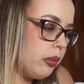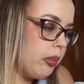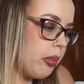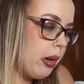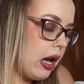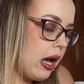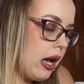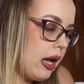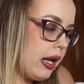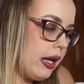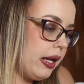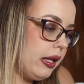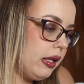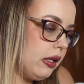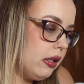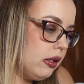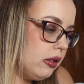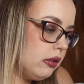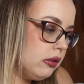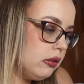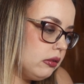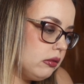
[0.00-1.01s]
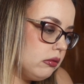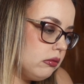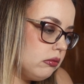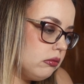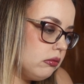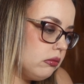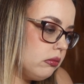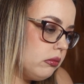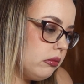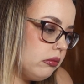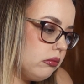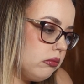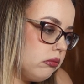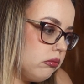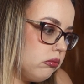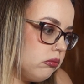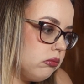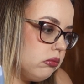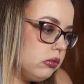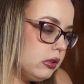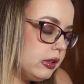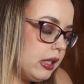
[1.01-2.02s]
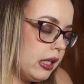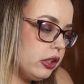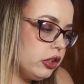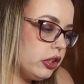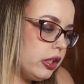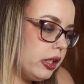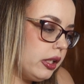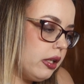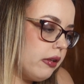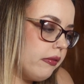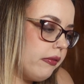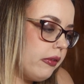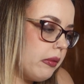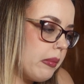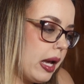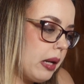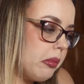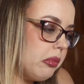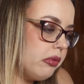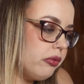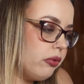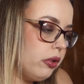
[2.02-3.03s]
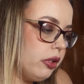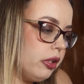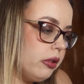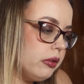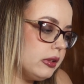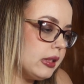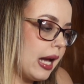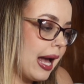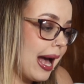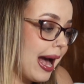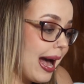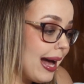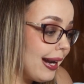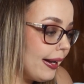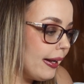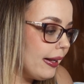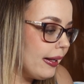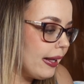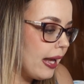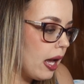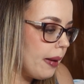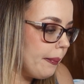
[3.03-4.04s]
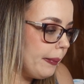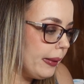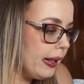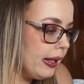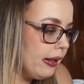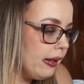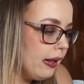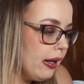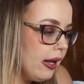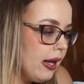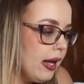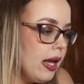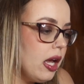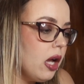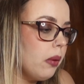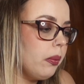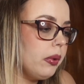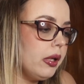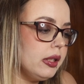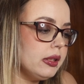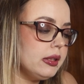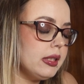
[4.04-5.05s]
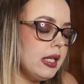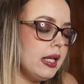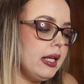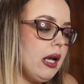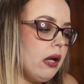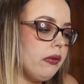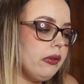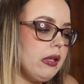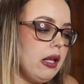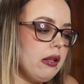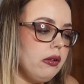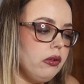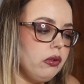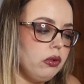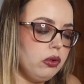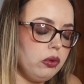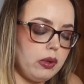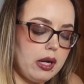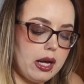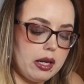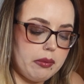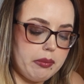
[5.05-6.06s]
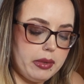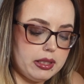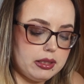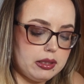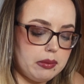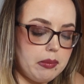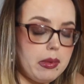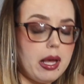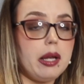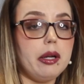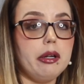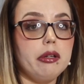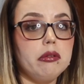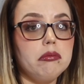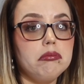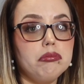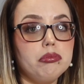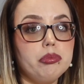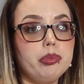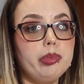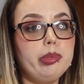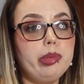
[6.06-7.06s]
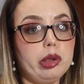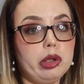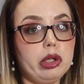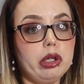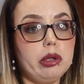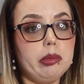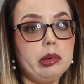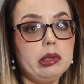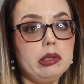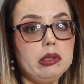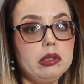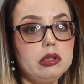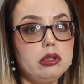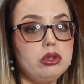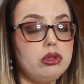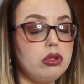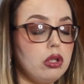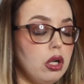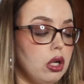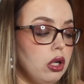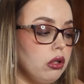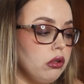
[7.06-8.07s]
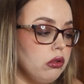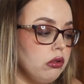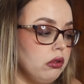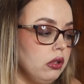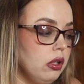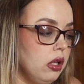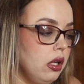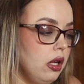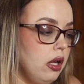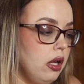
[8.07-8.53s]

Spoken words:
buy section of The Man Before You to add encampment, and we're going to take out that little Grand Mesa Men blurb. So